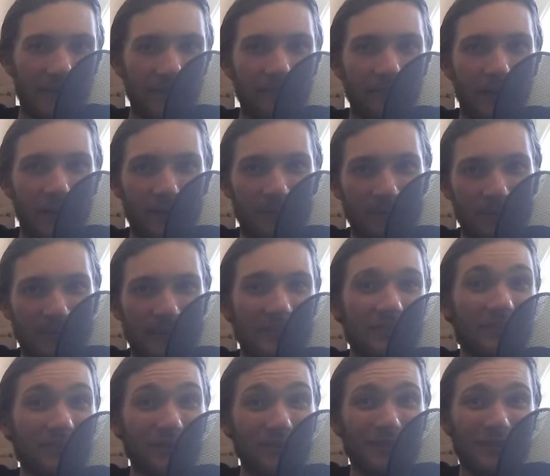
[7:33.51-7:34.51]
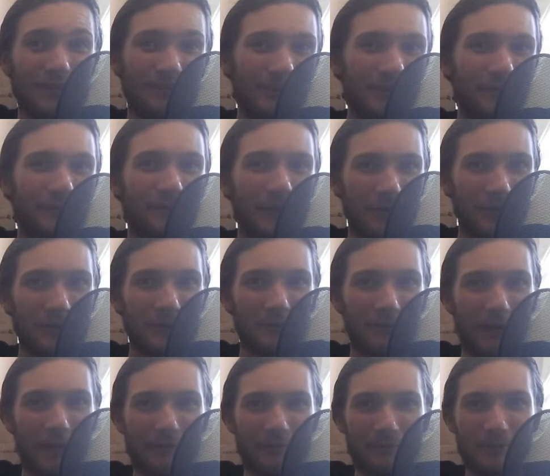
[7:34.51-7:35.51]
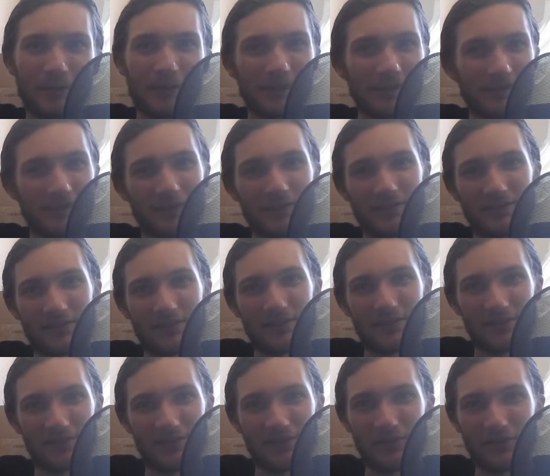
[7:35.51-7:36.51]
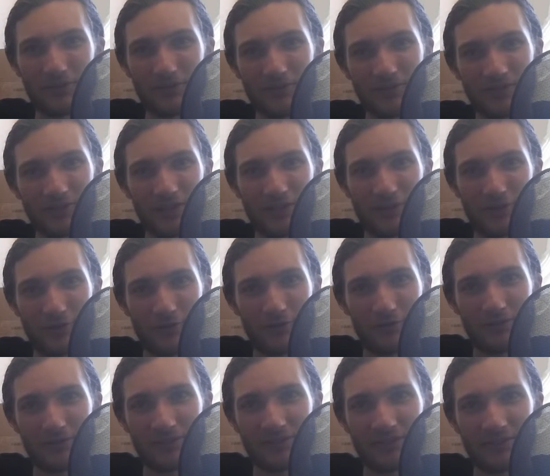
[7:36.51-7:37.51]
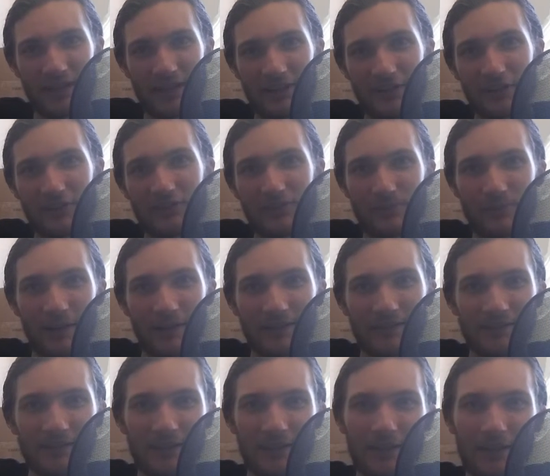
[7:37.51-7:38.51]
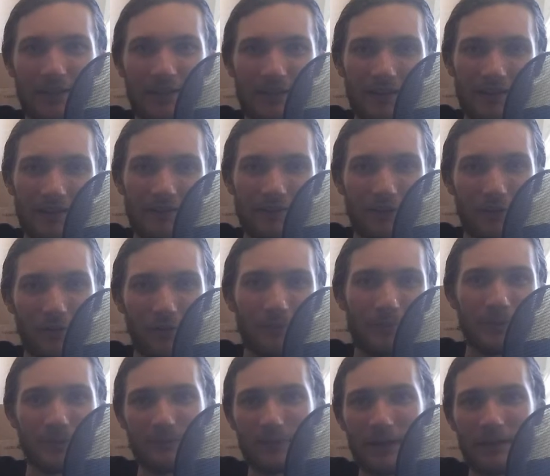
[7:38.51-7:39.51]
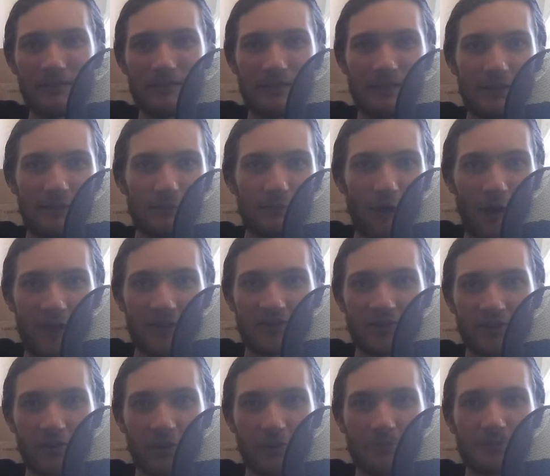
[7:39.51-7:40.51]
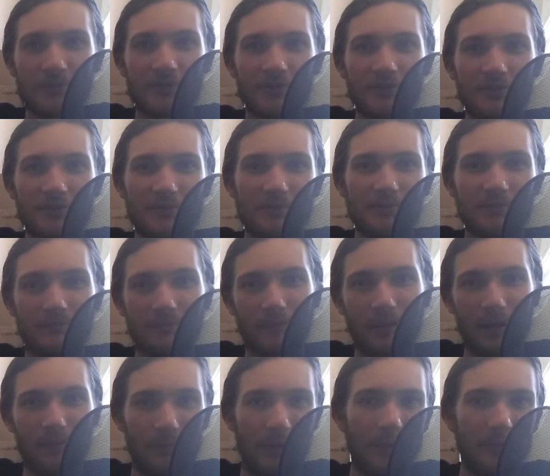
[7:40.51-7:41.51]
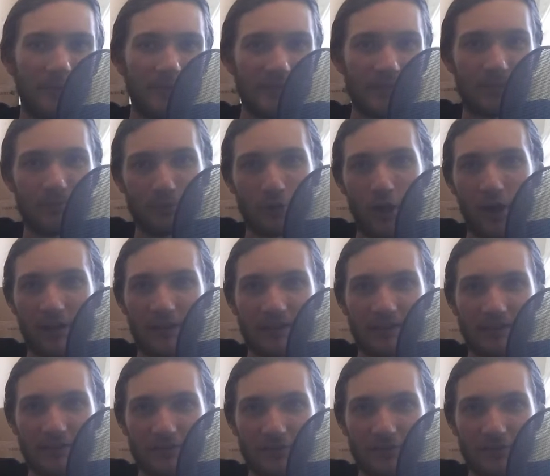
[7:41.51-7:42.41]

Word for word: It's going to be very rough because it's still in such early stages, but you know, it'll be mainly raw sculpts and maybe some blocking as well.